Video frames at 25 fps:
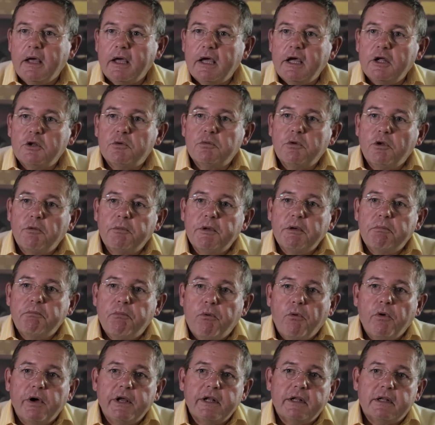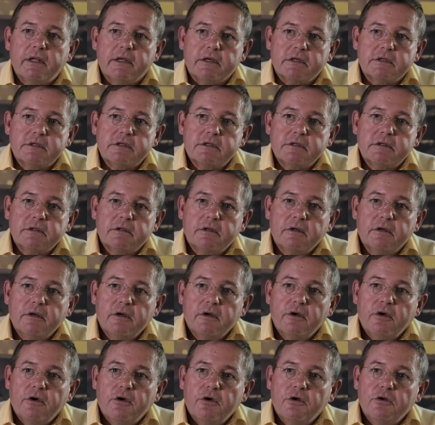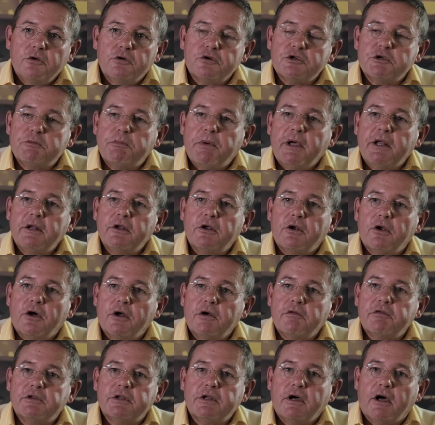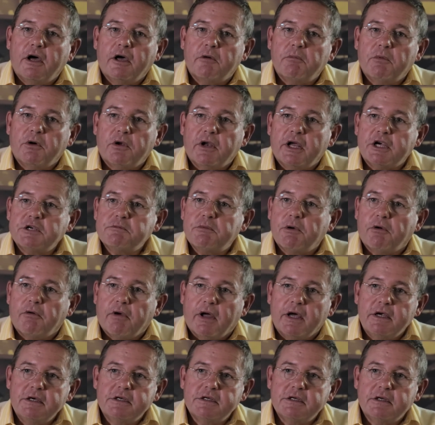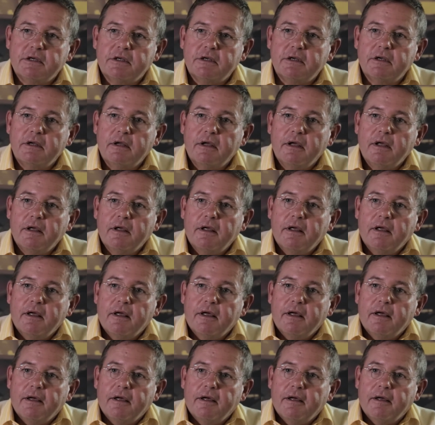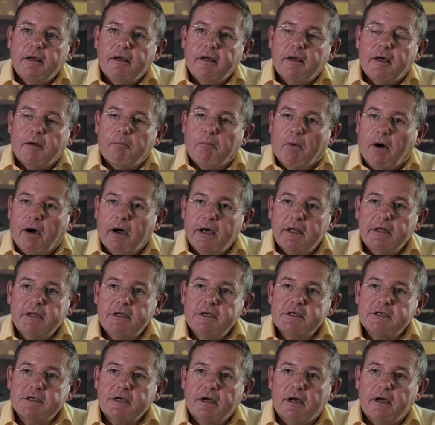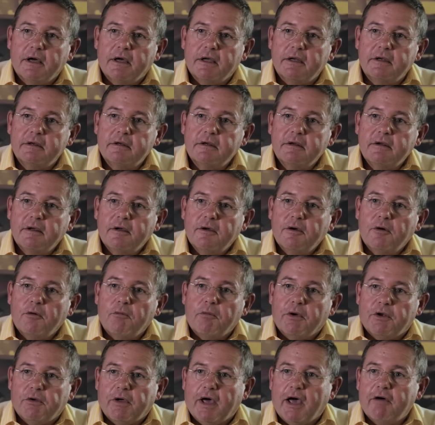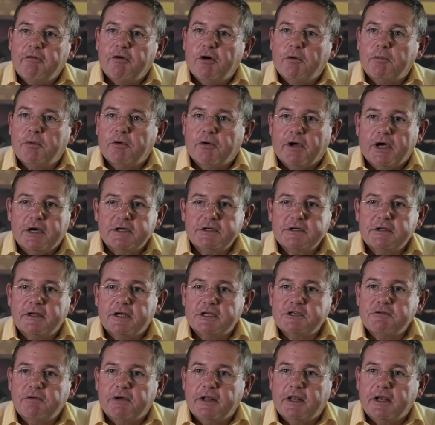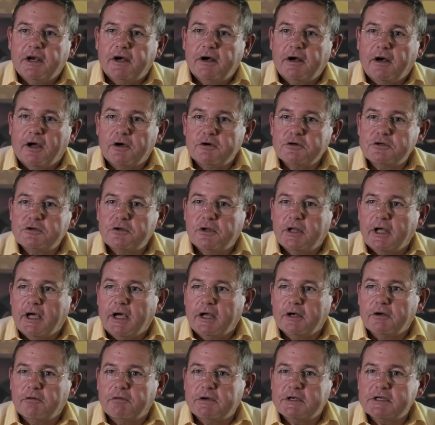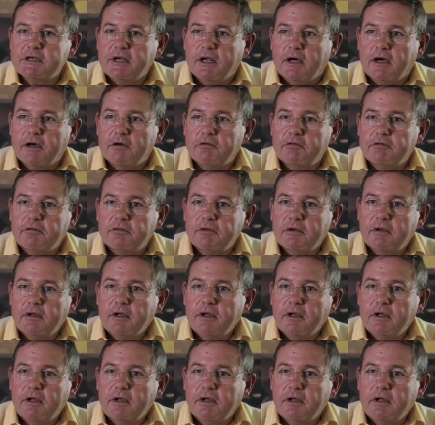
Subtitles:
It will be pointless to spend a lot of time on exploration, mine design, when you have an operation that's very close to the end of its life.